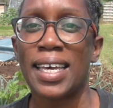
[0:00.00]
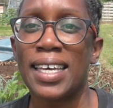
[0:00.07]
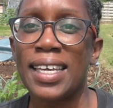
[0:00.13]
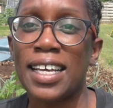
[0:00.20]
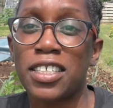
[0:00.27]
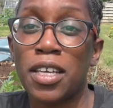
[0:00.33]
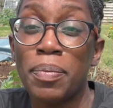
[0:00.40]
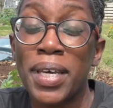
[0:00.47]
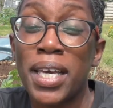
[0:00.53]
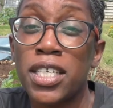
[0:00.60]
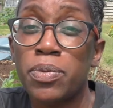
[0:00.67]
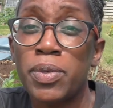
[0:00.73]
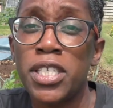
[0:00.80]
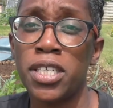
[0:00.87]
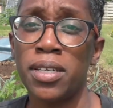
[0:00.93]
Yeah, so
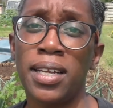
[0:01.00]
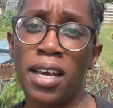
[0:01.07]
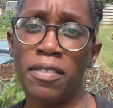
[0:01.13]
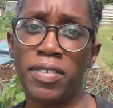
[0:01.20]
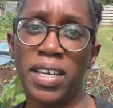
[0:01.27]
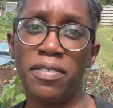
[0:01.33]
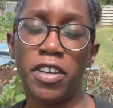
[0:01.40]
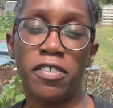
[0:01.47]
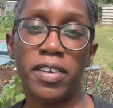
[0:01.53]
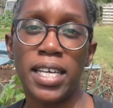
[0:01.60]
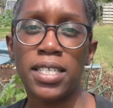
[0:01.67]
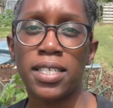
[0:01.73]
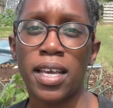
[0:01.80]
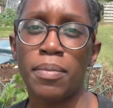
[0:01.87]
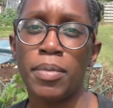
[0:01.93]
because we do love leafy
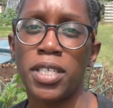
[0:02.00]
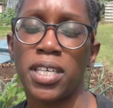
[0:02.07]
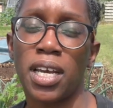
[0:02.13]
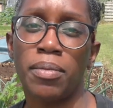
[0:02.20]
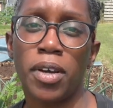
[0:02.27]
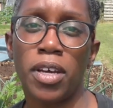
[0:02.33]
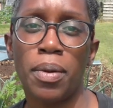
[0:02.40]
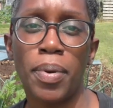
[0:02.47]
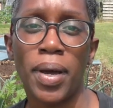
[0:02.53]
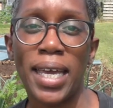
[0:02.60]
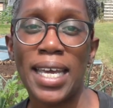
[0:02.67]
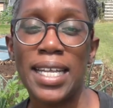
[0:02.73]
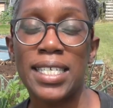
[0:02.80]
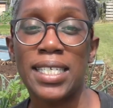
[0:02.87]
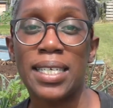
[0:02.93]
greens so much, I'm going to put
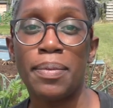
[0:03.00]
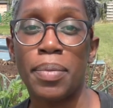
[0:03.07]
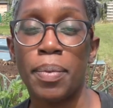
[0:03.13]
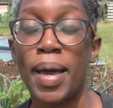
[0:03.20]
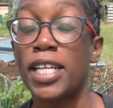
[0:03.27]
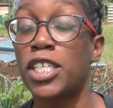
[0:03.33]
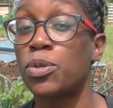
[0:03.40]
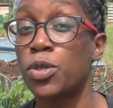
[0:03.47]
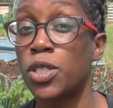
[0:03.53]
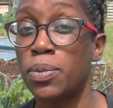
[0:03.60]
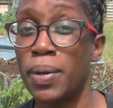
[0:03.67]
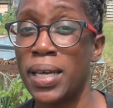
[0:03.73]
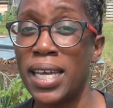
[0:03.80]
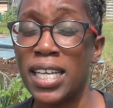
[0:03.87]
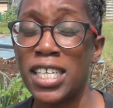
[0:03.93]
in some perpetual
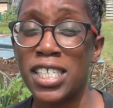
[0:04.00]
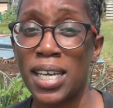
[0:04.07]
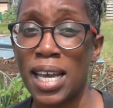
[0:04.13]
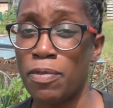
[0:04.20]
spinach.